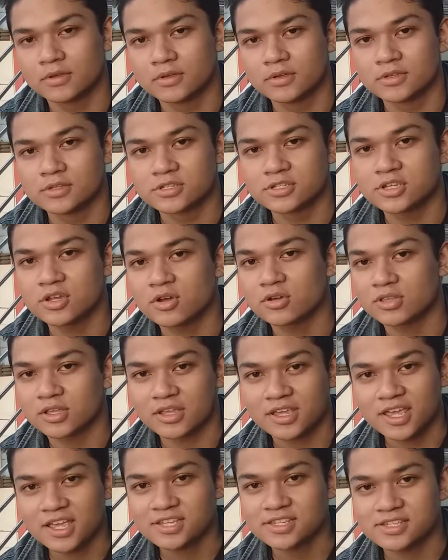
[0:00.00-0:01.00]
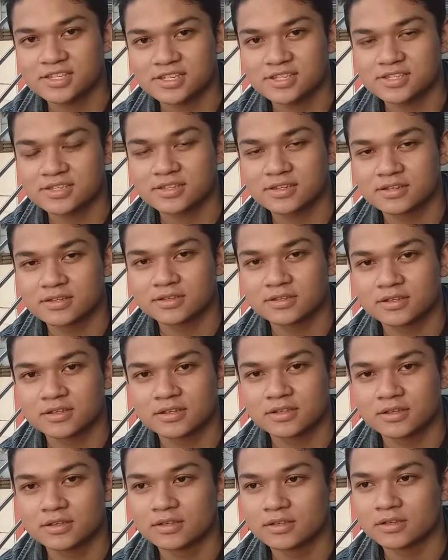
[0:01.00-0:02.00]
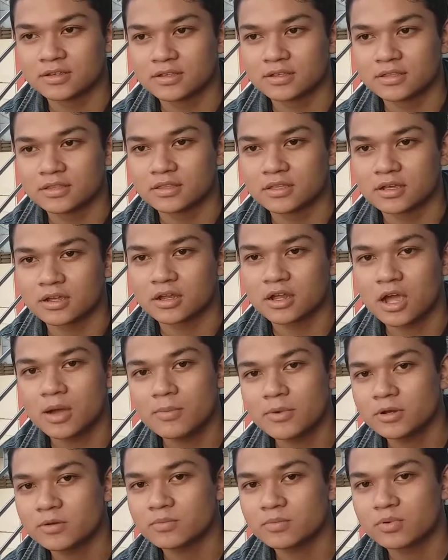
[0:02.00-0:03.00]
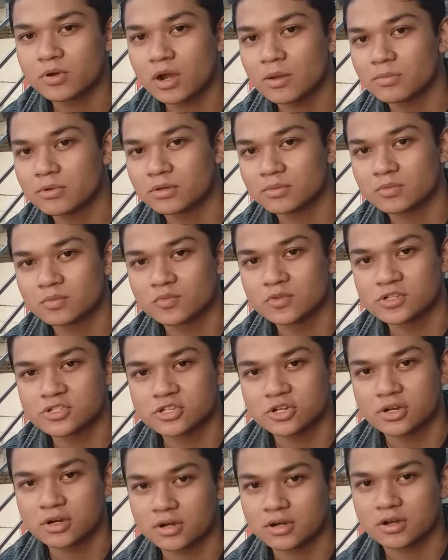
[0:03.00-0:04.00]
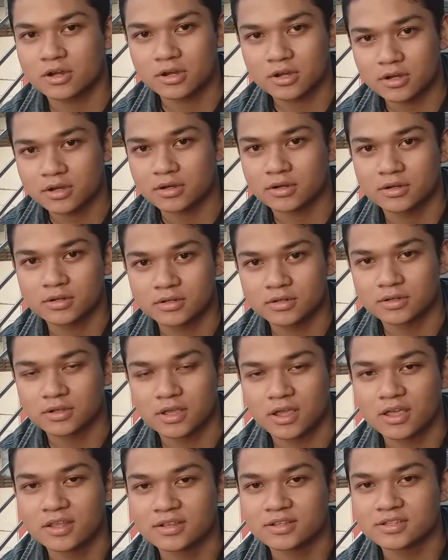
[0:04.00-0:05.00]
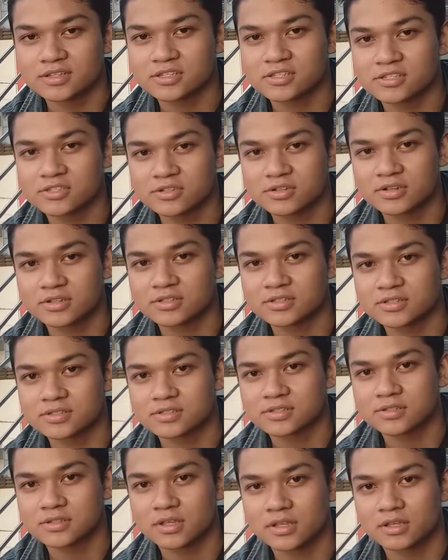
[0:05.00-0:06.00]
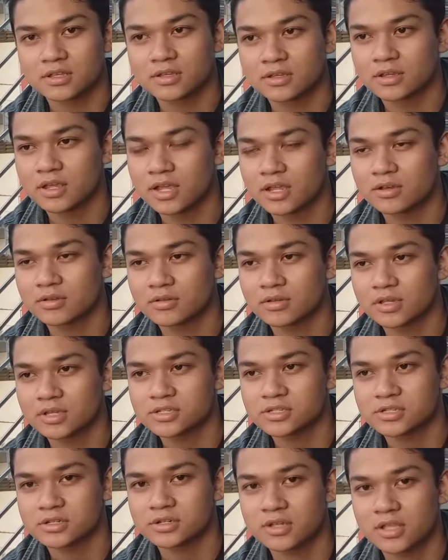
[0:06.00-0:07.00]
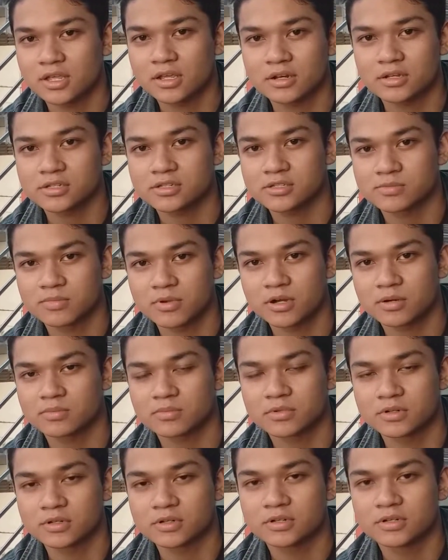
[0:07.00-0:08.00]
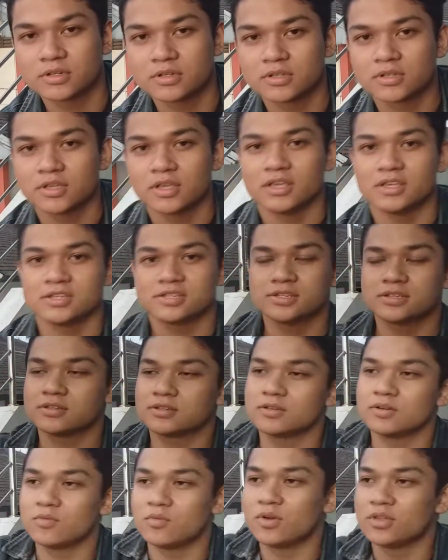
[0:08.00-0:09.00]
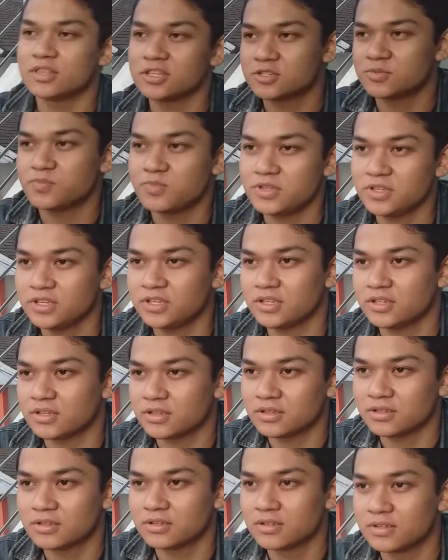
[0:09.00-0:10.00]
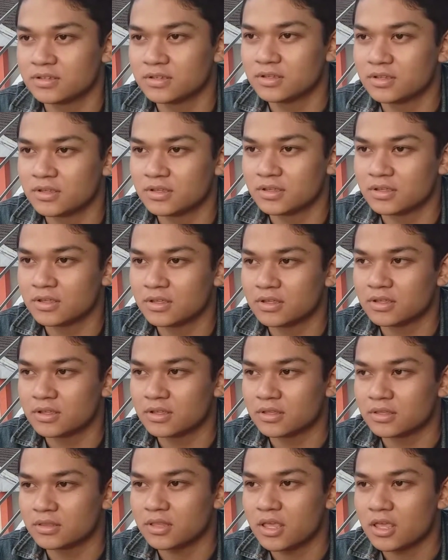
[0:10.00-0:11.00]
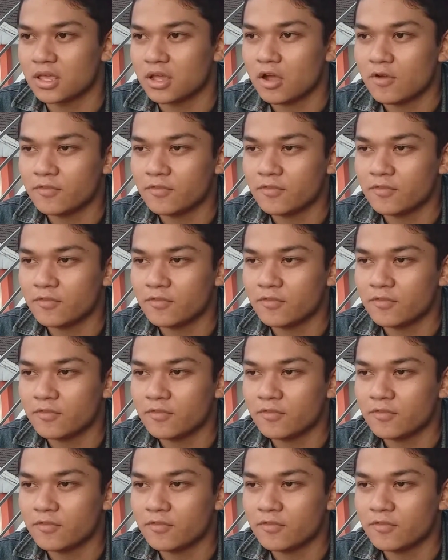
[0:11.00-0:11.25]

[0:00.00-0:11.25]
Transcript: So the case is, the common problem which occur in the students' education English department is when they're speaking, they